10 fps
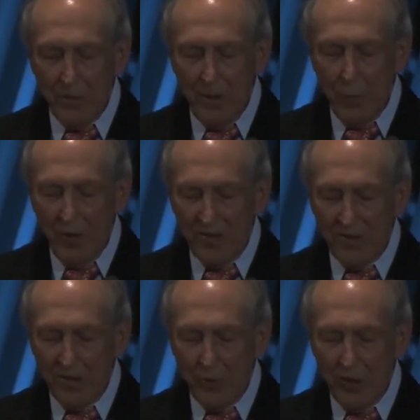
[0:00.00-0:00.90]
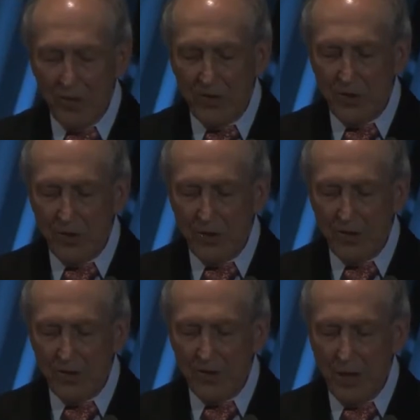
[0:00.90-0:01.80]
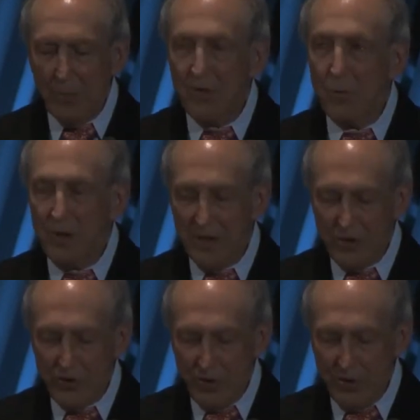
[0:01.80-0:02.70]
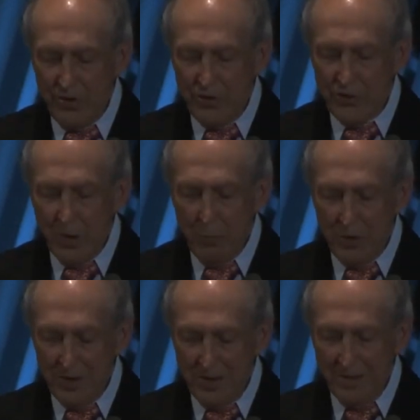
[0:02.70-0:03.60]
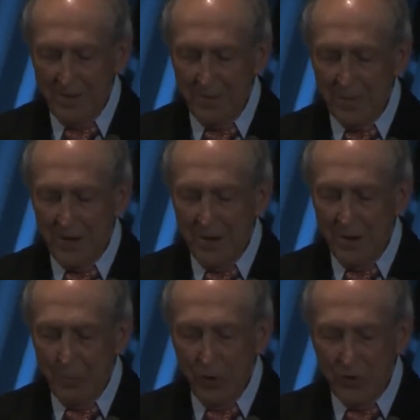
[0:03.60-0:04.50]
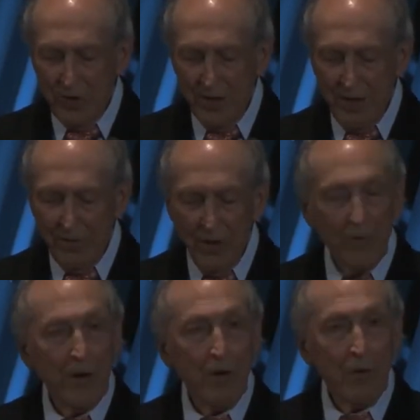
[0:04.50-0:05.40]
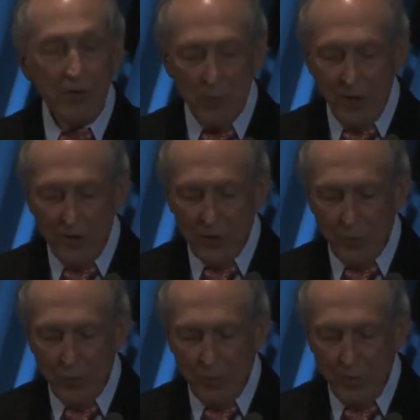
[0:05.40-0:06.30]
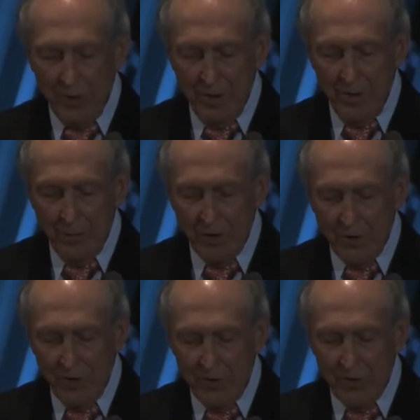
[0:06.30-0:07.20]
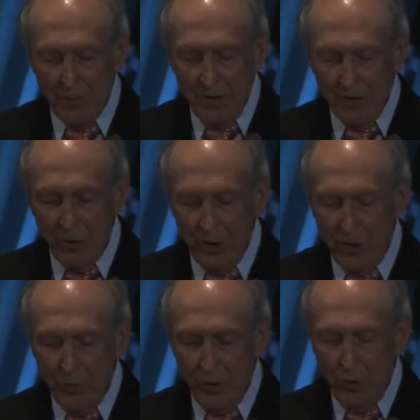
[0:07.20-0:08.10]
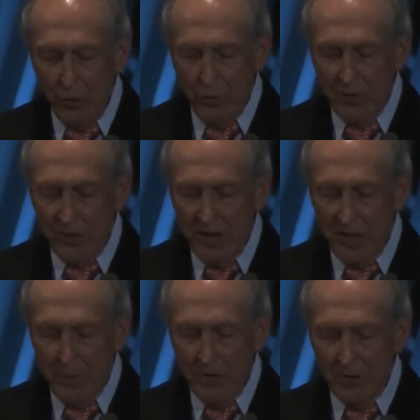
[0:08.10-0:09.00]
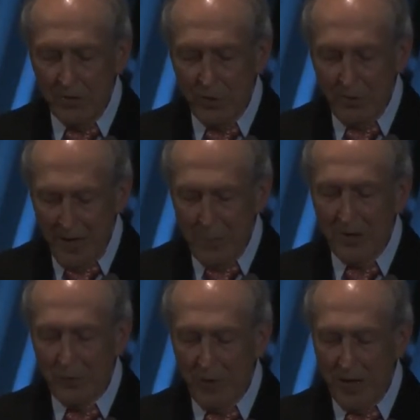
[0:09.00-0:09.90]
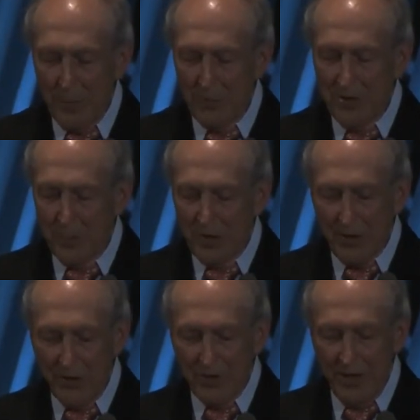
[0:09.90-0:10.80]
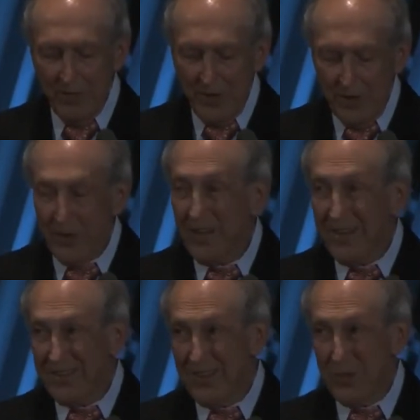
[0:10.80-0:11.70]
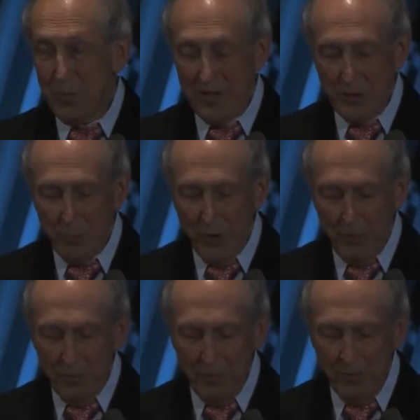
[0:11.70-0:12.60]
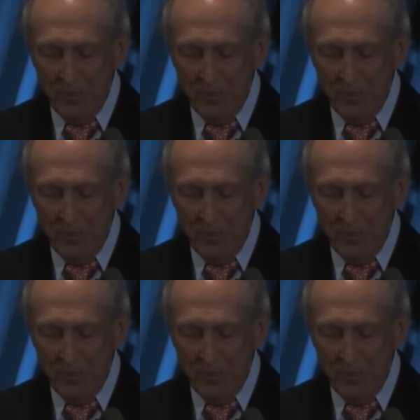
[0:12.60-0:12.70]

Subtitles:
MOS integrated circuits seemed to be in jeopardy. Personally, I felt very responsible because of my early role with dynamic RAMs and because I failed to anticipate the problem.